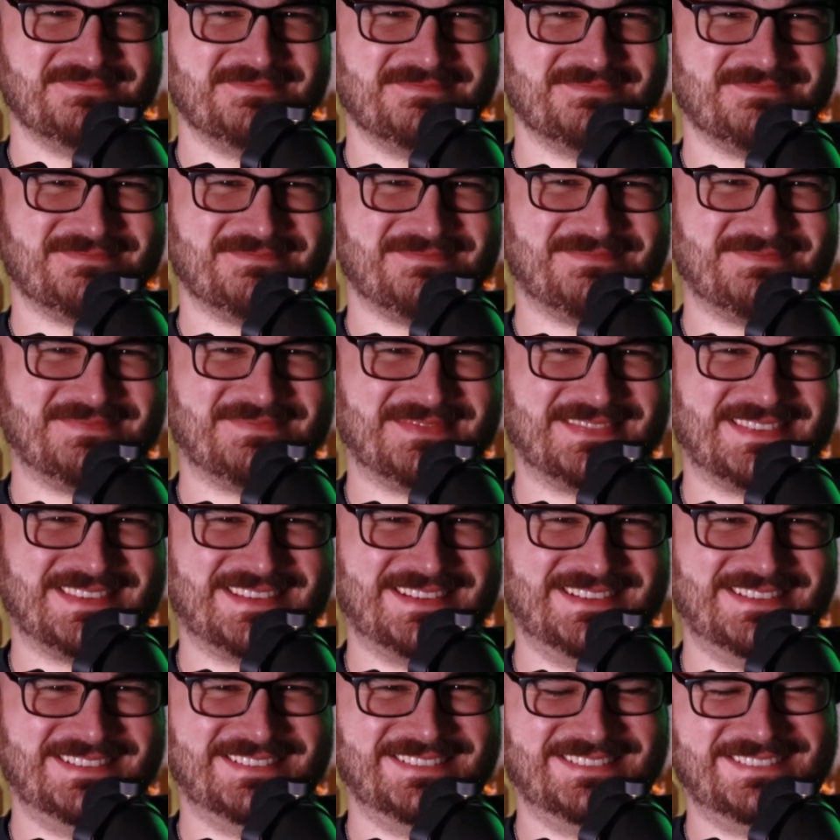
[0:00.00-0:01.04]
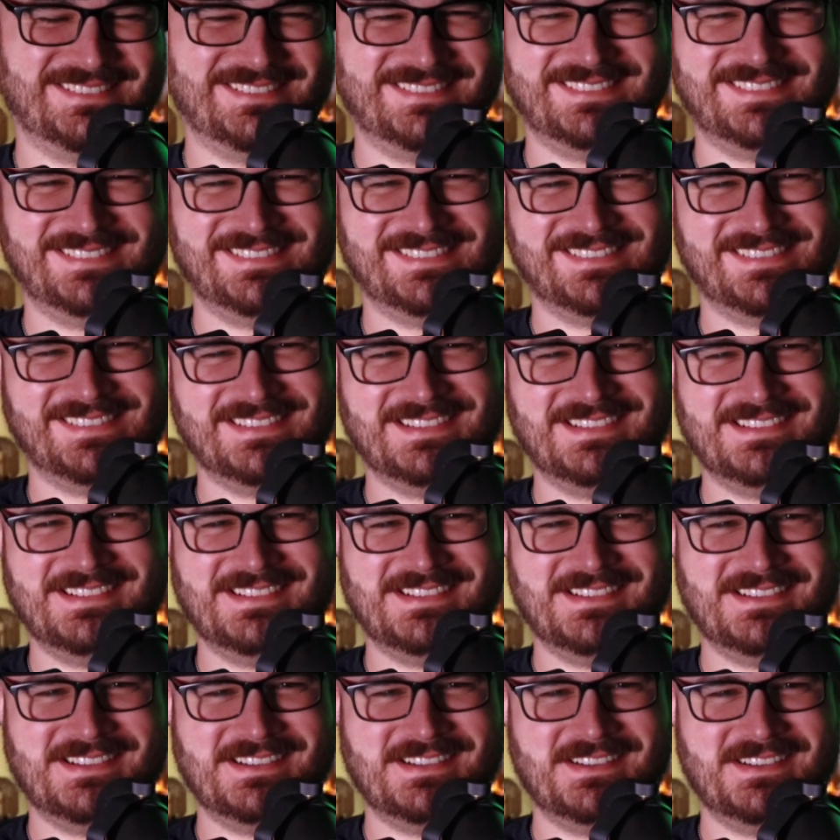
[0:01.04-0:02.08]

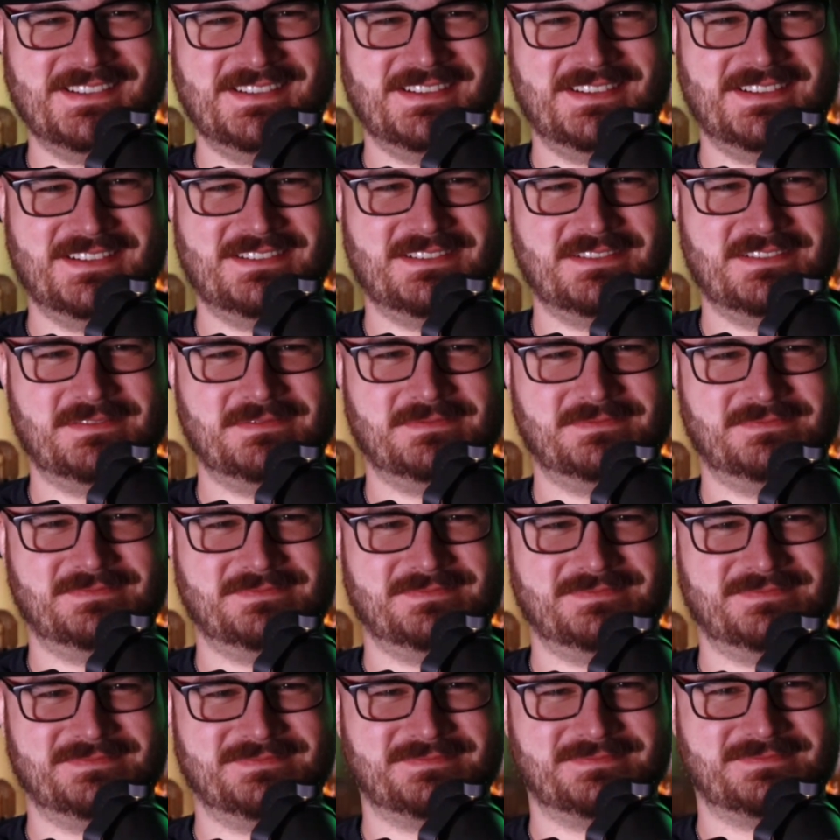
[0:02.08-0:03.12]
Nothing is said.